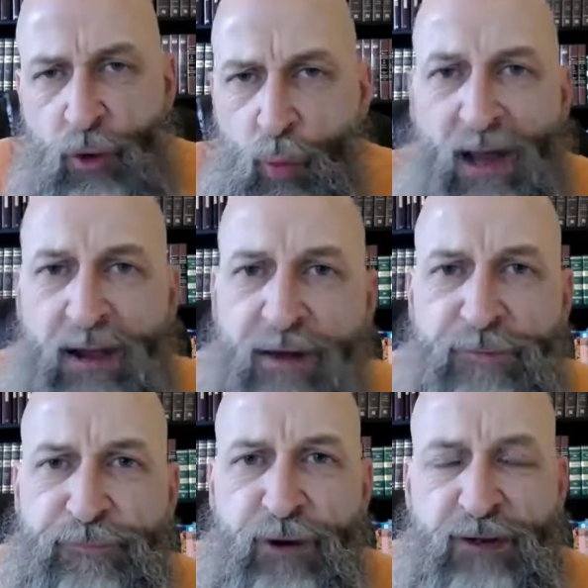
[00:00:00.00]
Well, I love
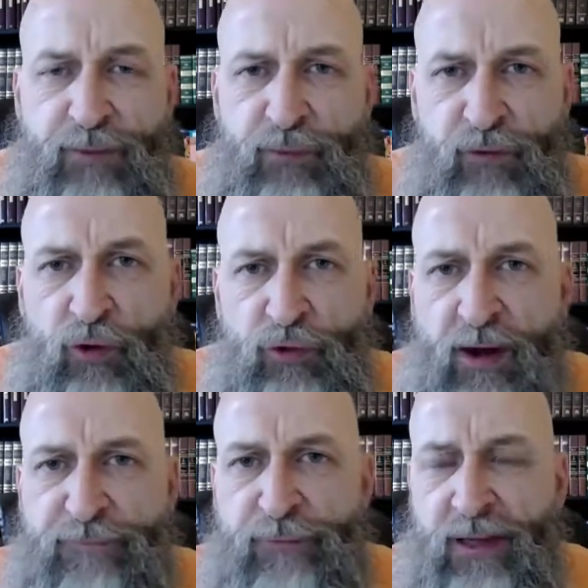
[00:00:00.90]
you, friends. I'm so
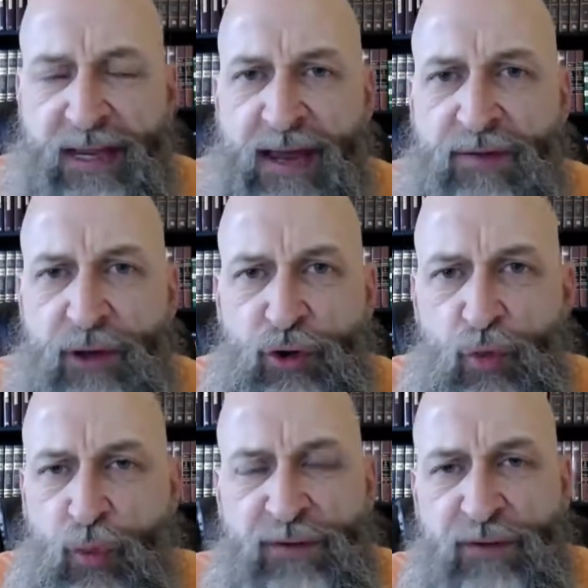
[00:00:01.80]
grateful again that you're
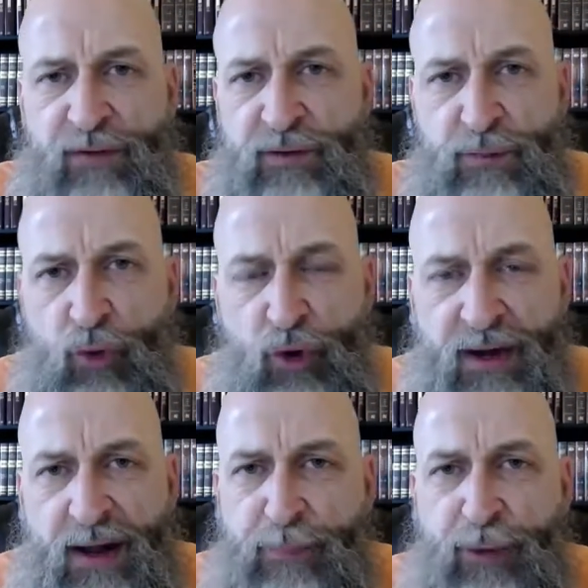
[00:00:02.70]
with us this
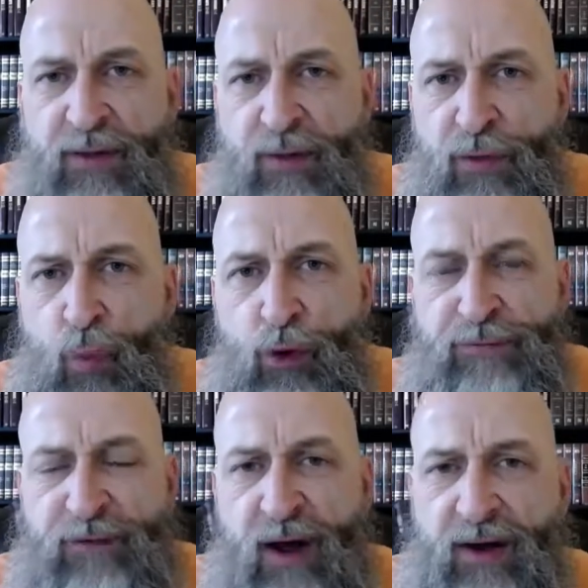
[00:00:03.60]
morning. I pray that the Word
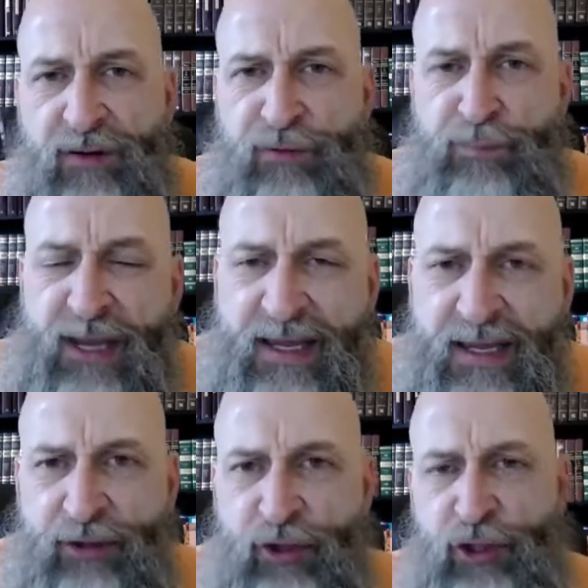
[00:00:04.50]
of God is
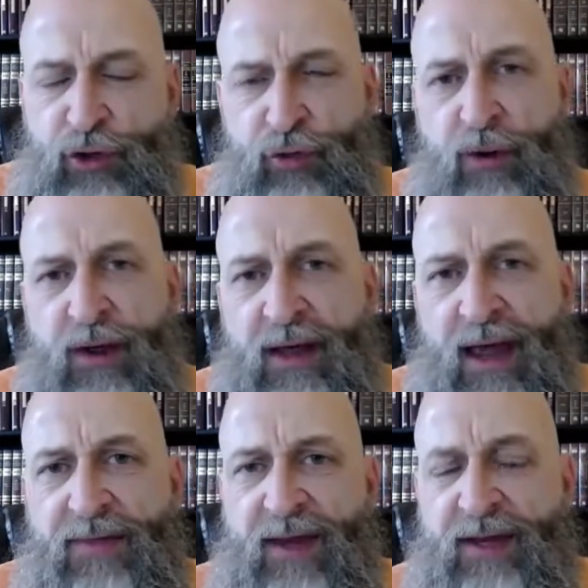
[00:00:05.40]
speaking to you
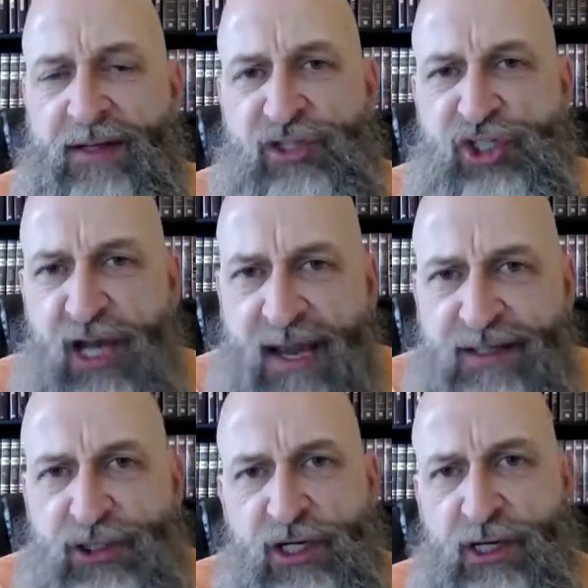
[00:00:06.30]
and that it is
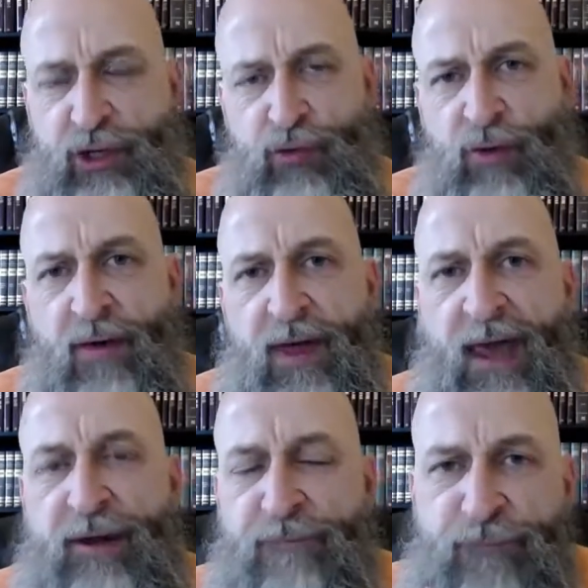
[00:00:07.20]
changing you
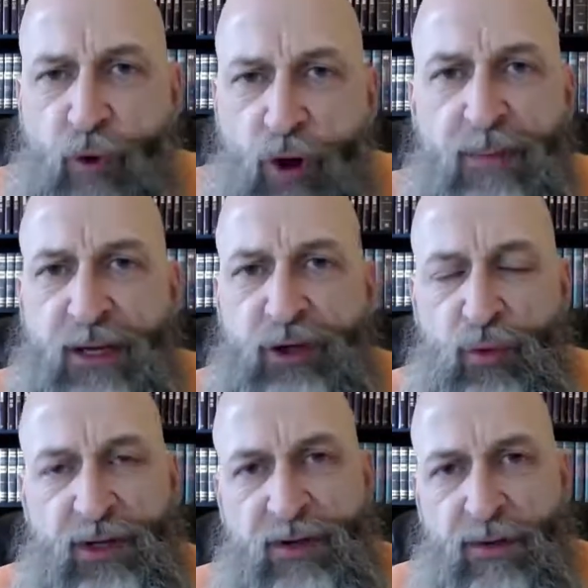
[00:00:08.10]
and conforming you
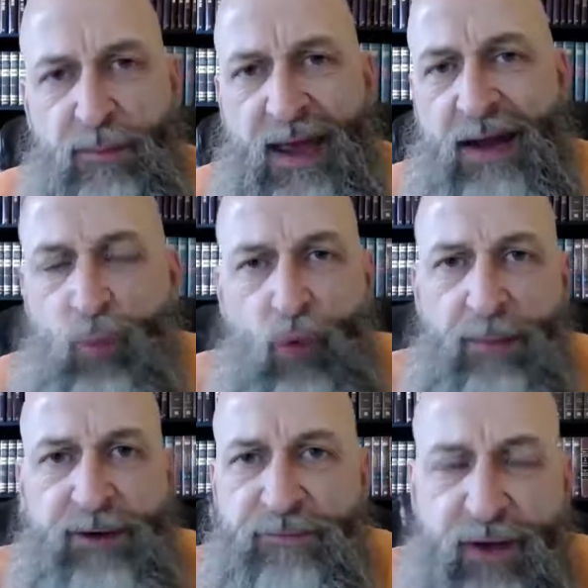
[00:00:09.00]
into the man and
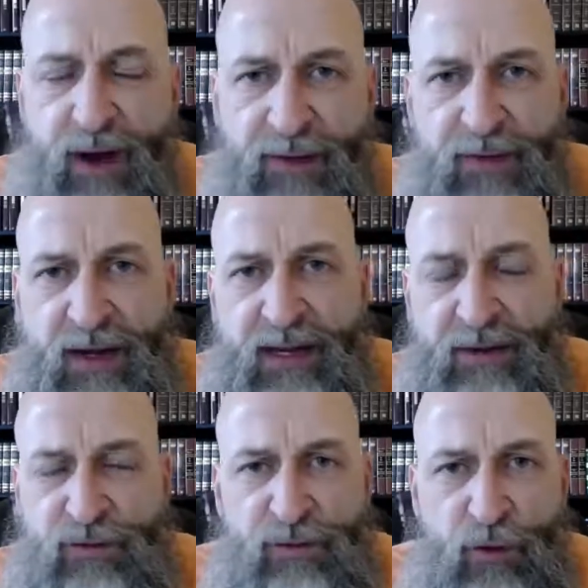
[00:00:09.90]
woman of God that He
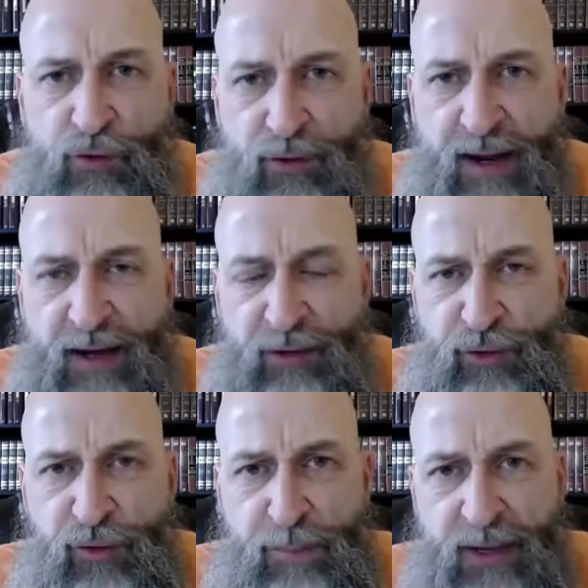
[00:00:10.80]
has so created
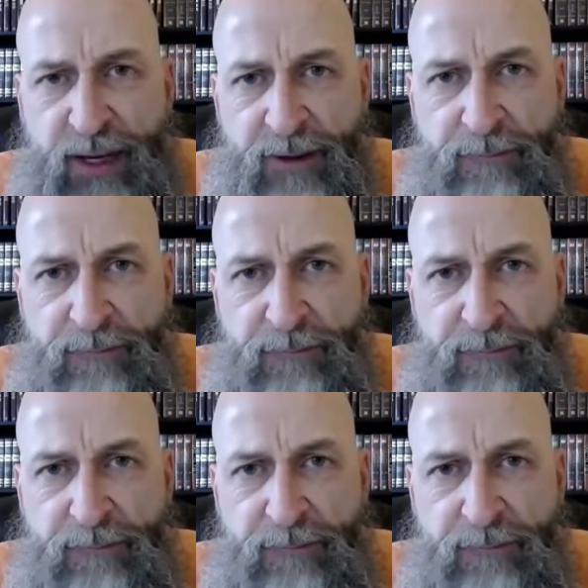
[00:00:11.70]
you to be.